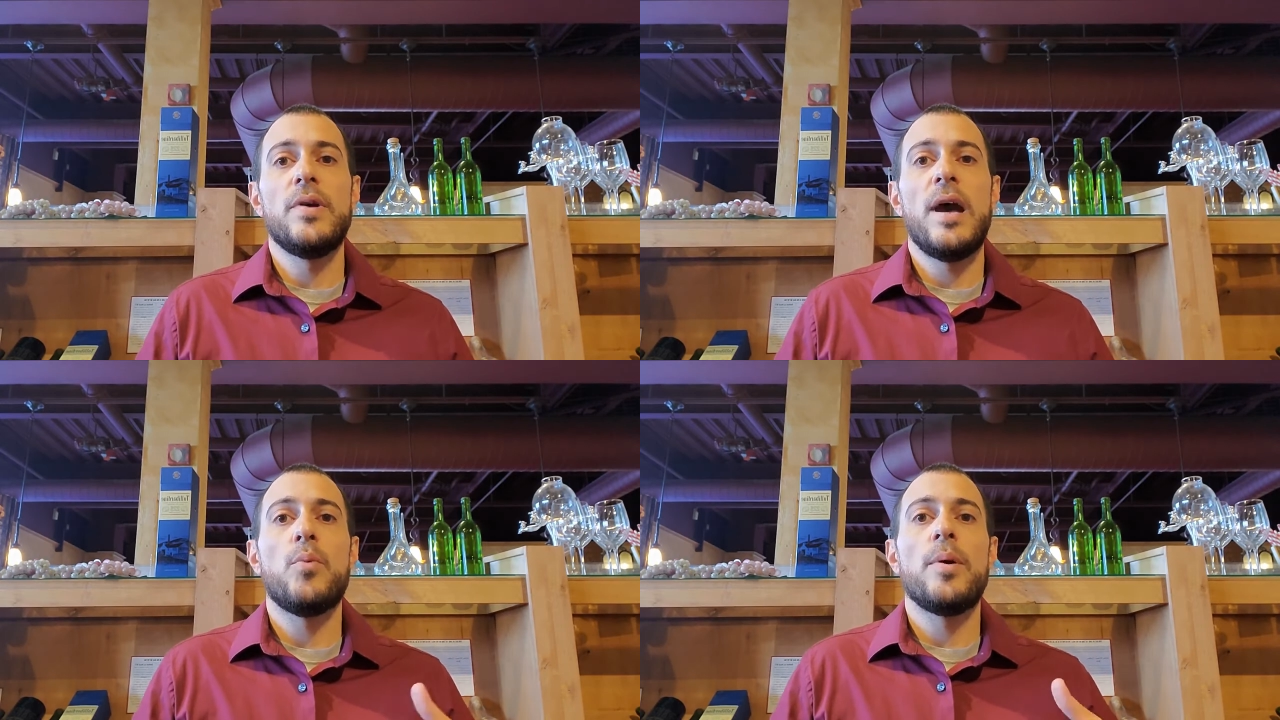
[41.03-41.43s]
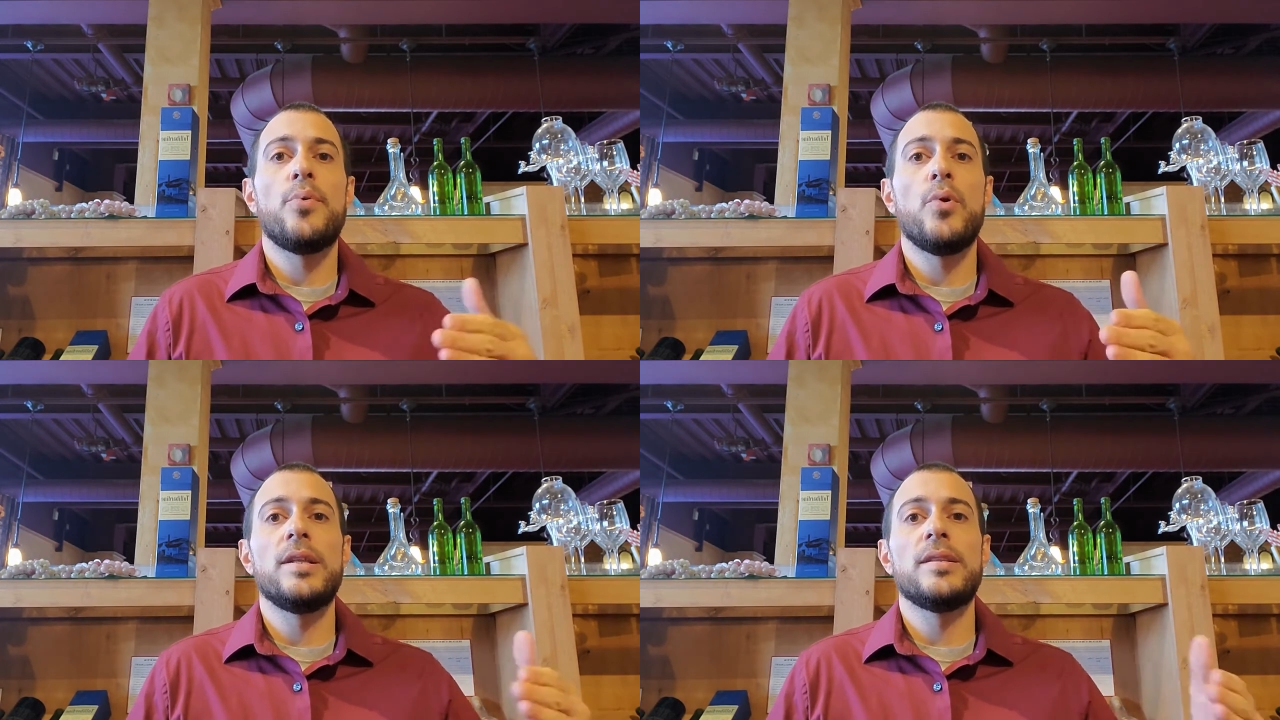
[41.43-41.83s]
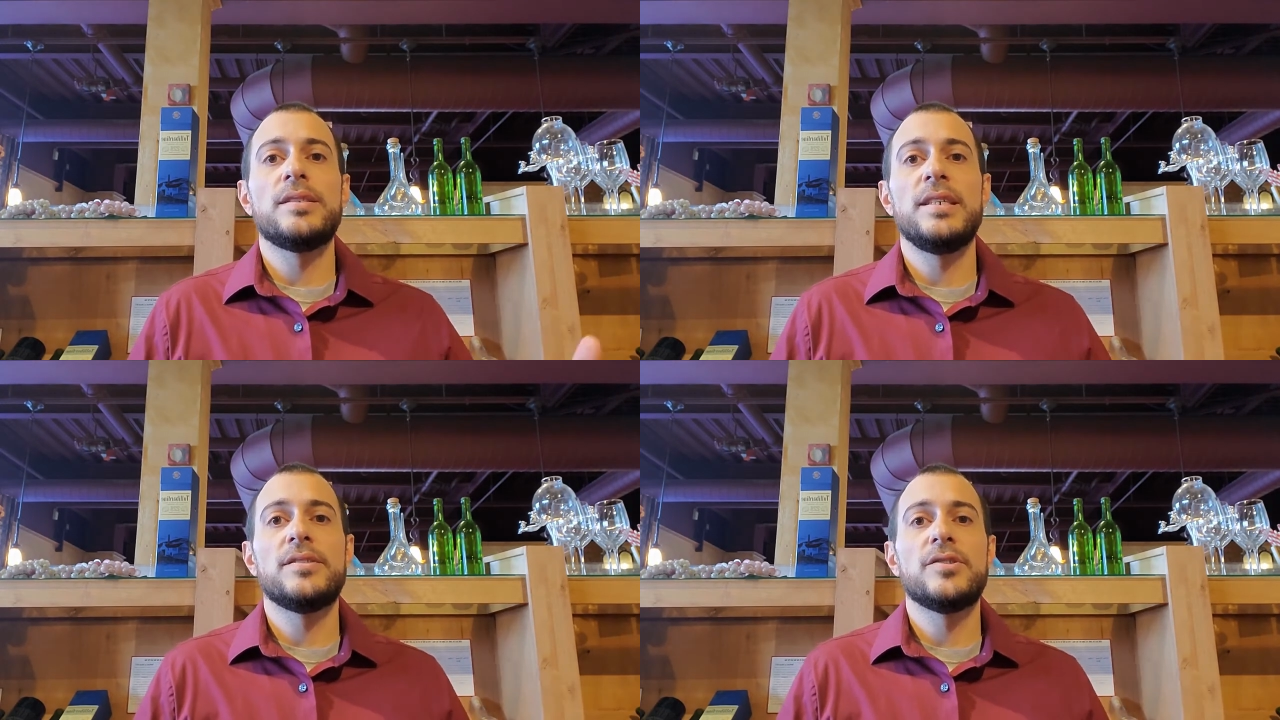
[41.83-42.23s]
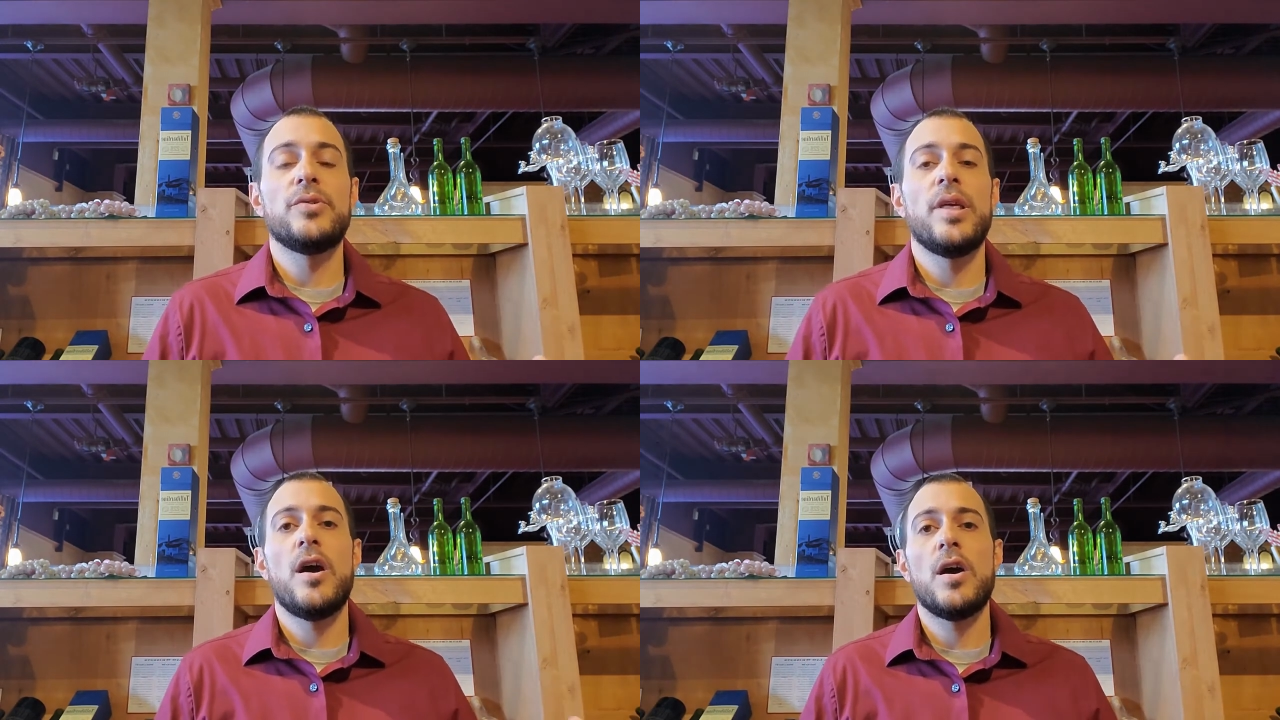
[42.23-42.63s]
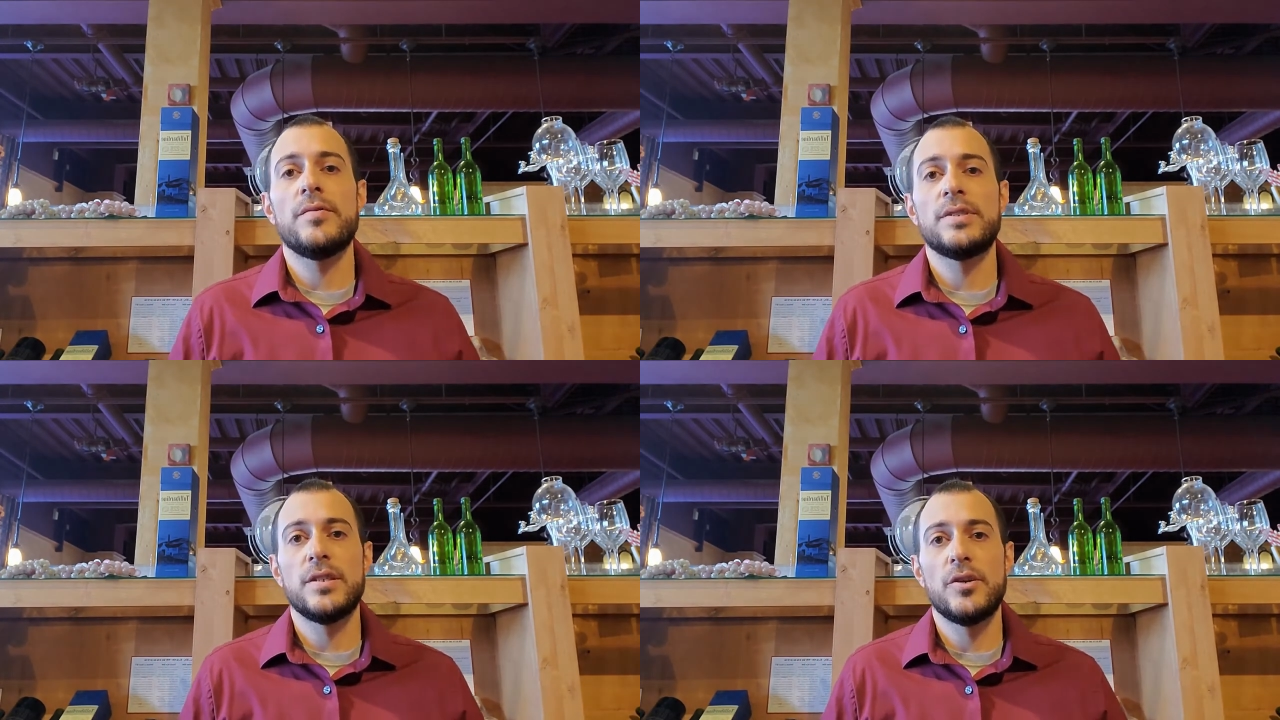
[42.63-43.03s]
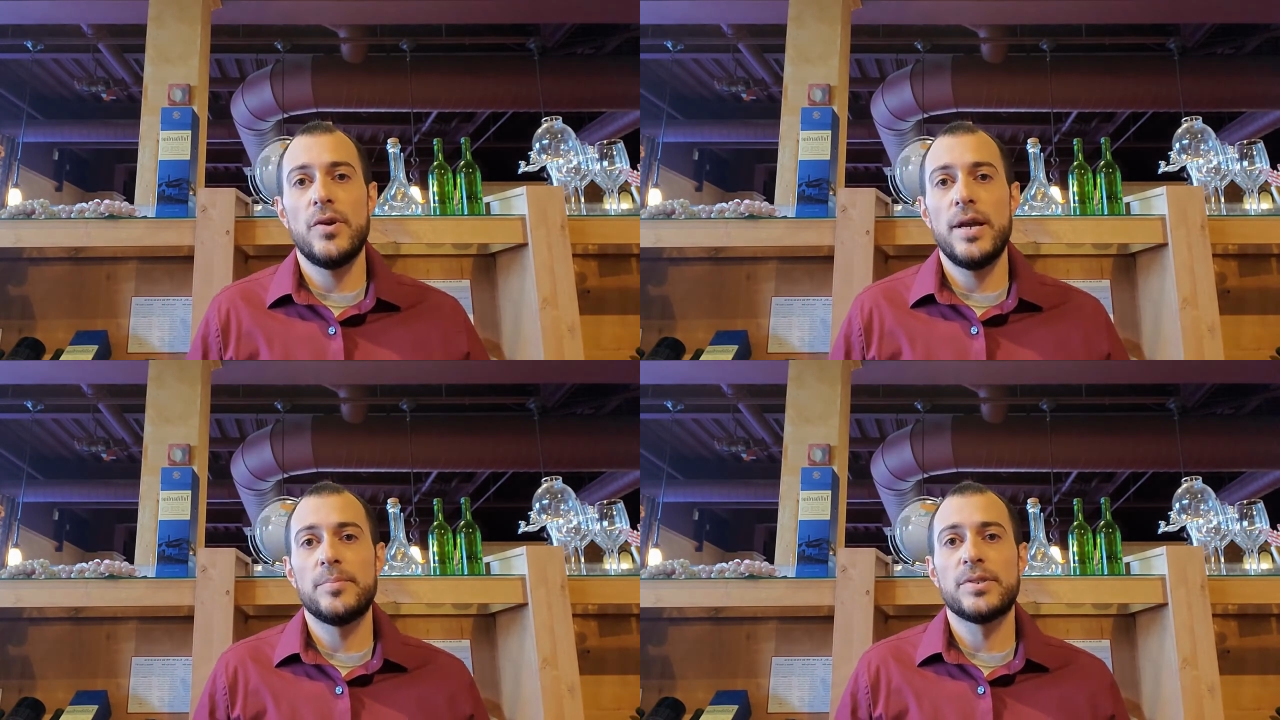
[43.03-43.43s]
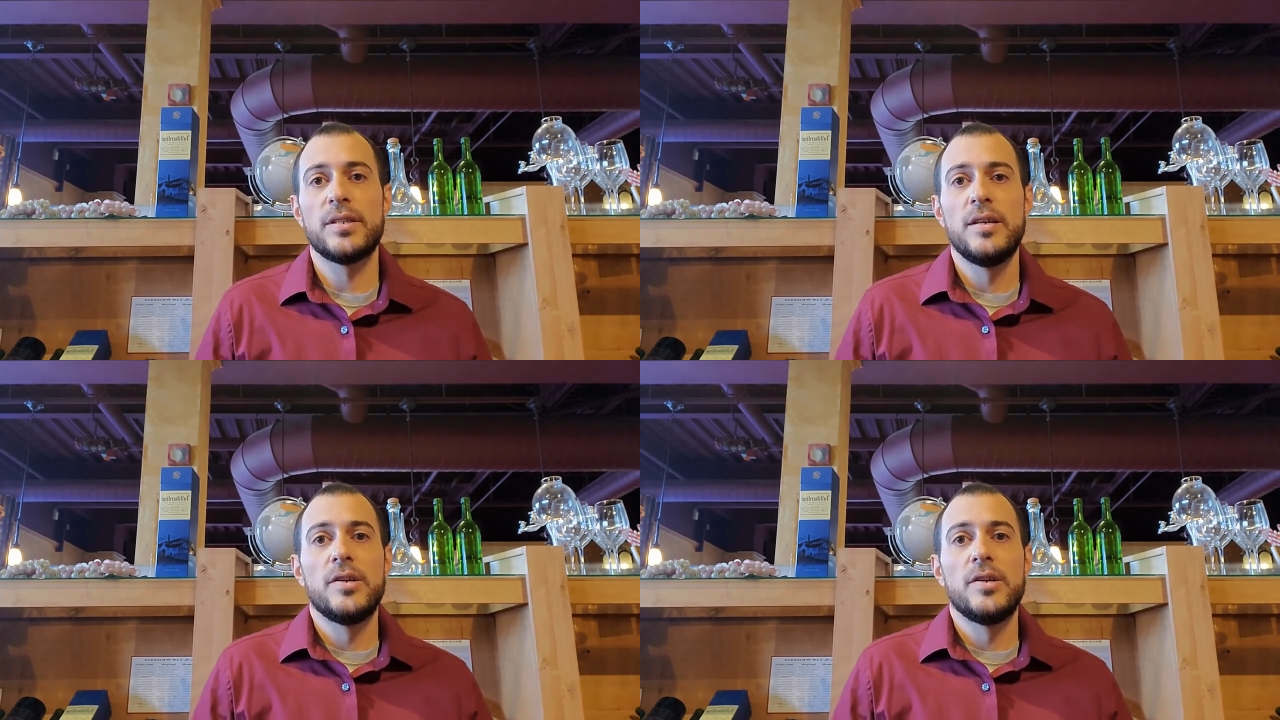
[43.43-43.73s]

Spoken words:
at what point in the season do they harvest the grapes.